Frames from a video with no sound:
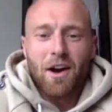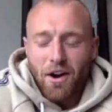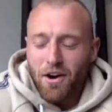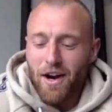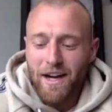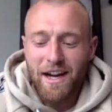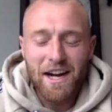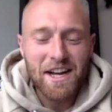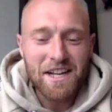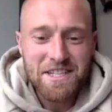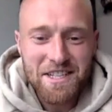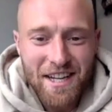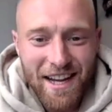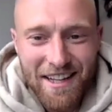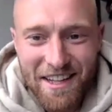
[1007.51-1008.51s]
Alright
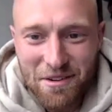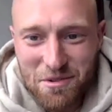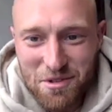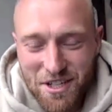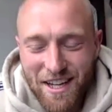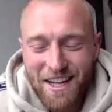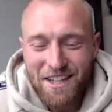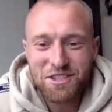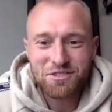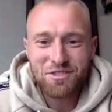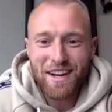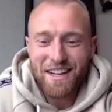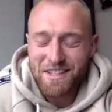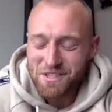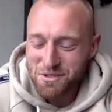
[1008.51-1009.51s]
guys, I think we should get
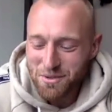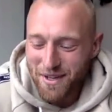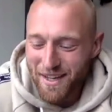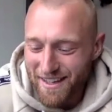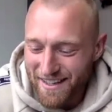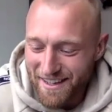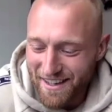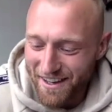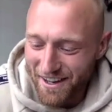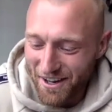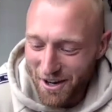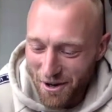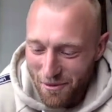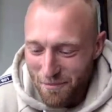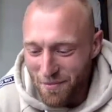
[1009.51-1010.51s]
straight into it.
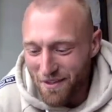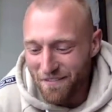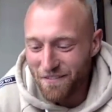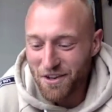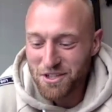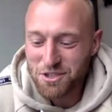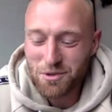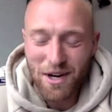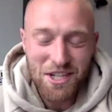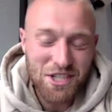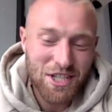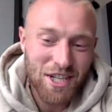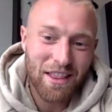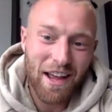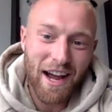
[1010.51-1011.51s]
The first
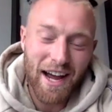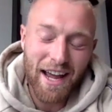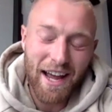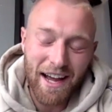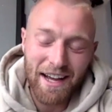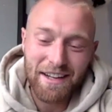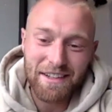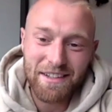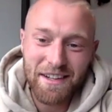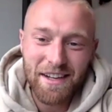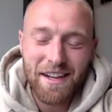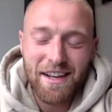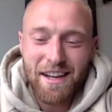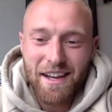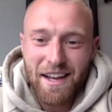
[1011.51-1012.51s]
question that I had,
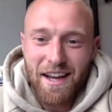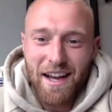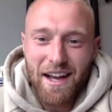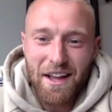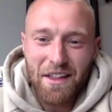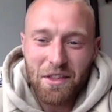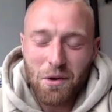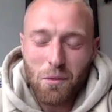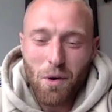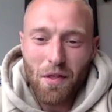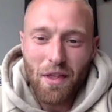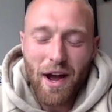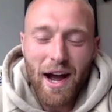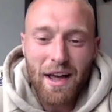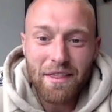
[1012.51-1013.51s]
and that
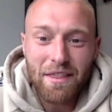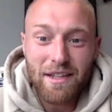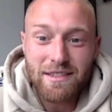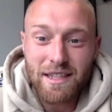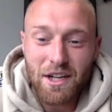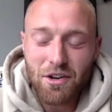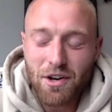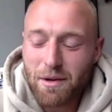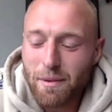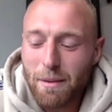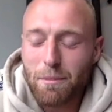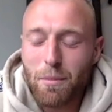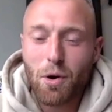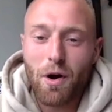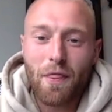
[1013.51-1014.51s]
one that I think is incredibly
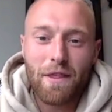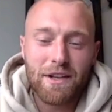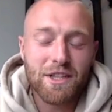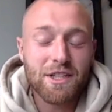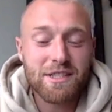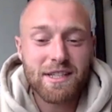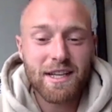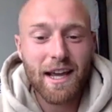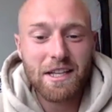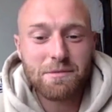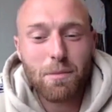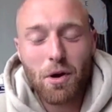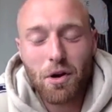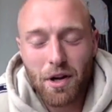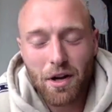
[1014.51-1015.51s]
important that doesn't get
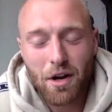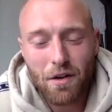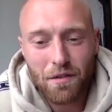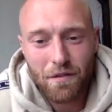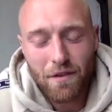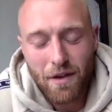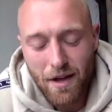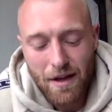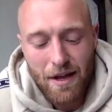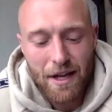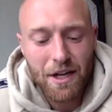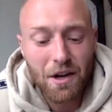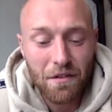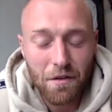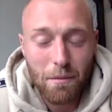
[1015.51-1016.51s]
spoken of
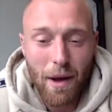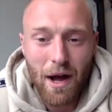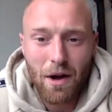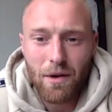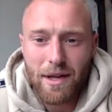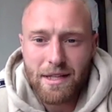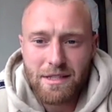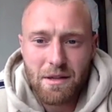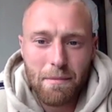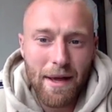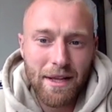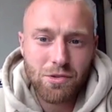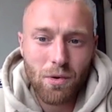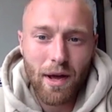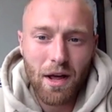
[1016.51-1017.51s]
enough about, is the
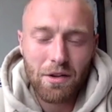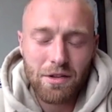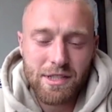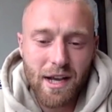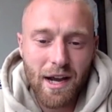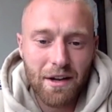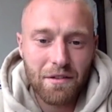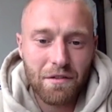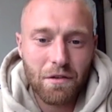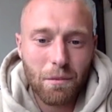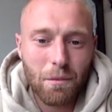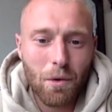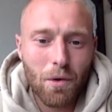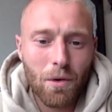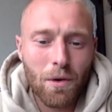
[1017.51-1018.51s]
mental health side of
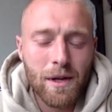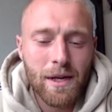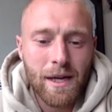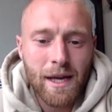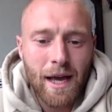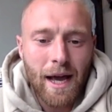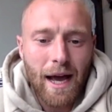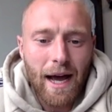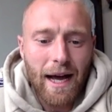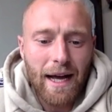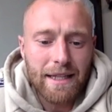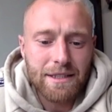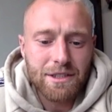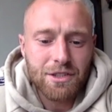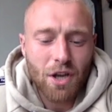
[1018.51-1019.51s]
football.
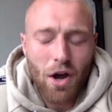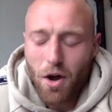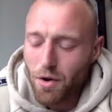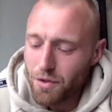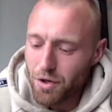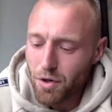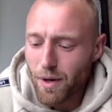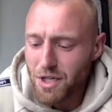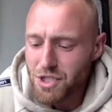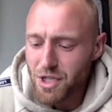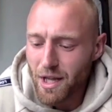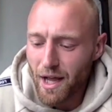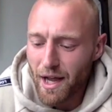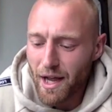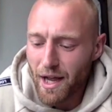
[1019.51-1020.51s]
And so the question
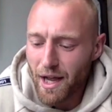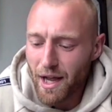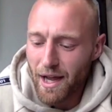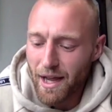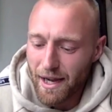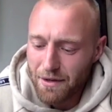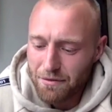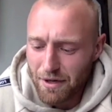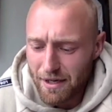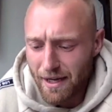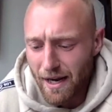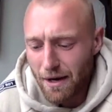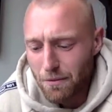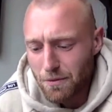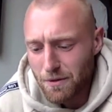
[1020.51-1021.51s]
that I had written
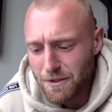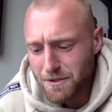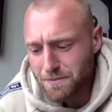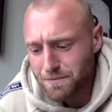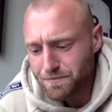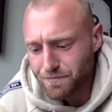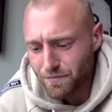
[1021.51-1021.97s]
down was,